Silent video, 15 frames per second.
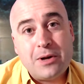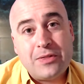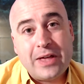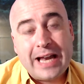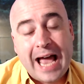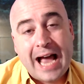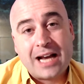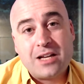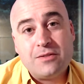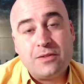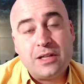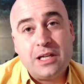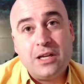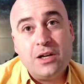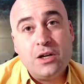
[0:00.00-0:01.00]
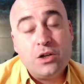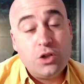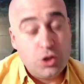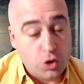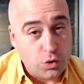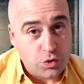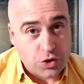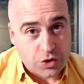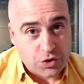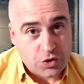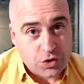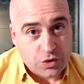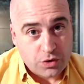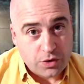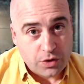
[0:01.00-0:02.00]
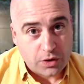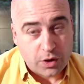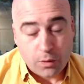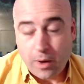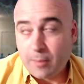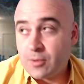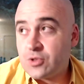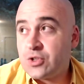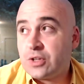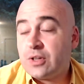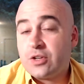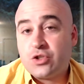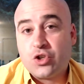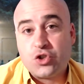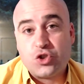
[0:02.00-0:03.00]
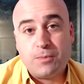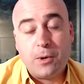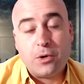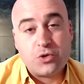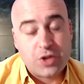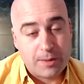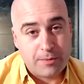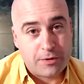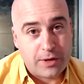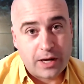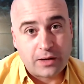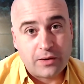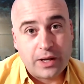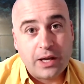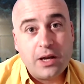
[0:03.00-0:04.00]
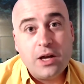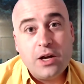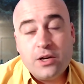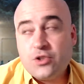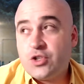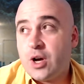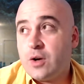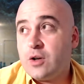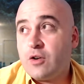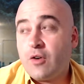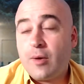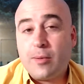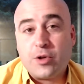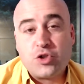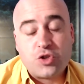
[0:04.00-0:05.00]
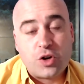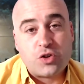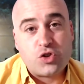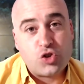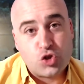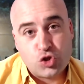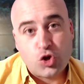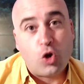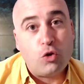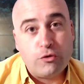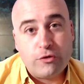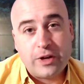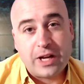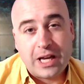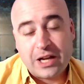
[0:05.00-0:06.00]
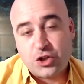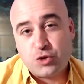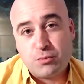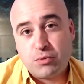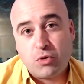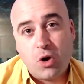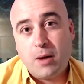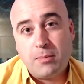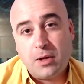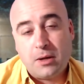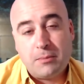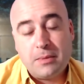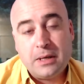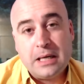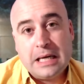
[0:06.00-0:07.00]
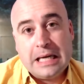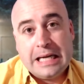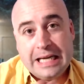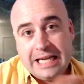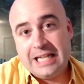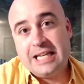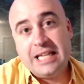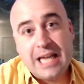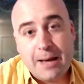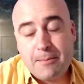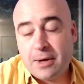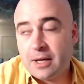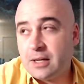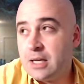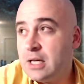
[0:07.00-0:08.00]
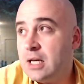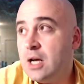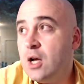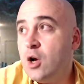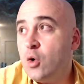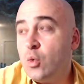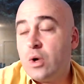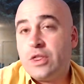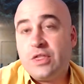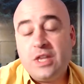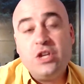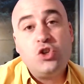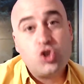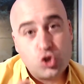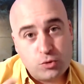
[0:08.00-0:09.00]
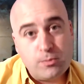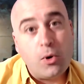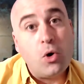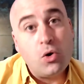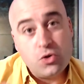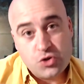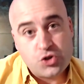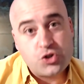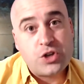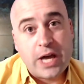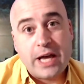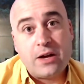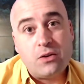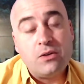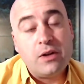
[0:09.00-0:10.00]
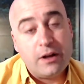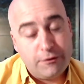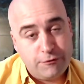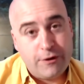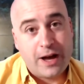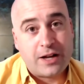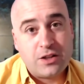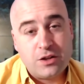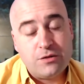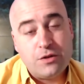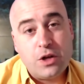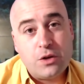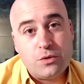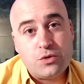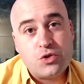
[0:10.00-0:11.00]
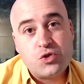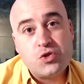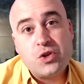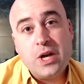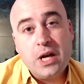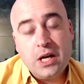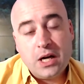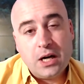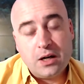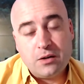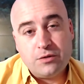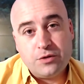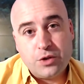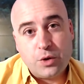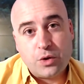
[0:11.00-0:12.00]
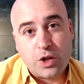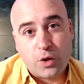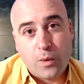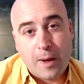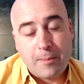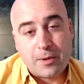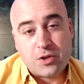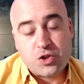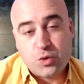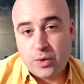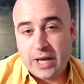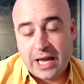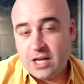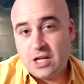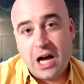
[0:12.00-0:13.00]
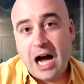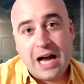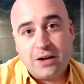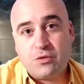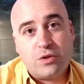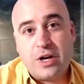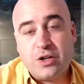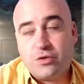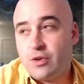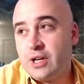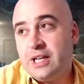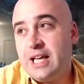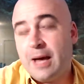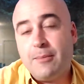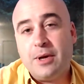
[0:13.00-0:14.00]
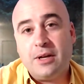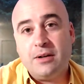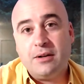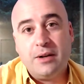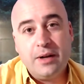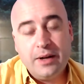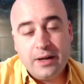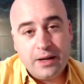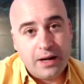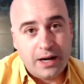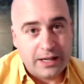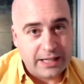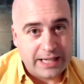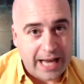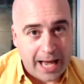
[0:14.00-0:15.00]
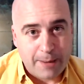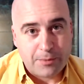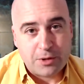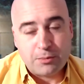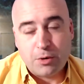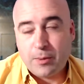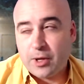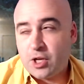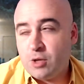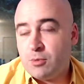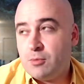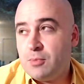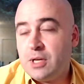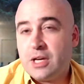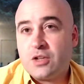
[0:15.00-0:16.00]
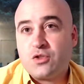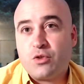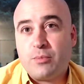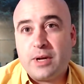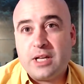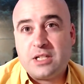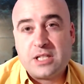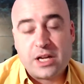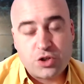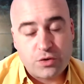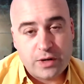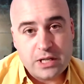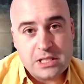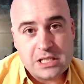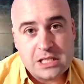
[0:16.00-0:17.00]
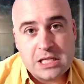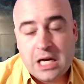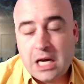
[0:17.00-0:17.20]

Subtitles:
that actively uses nuclear weapons? So let's just suppose, hypothetically, Saudi Arabia starts solving its problem in Yemen with the small-scale effective use of nuclear weapons. So again, not rendering Yemen uninhabitable by human beings for many centuries,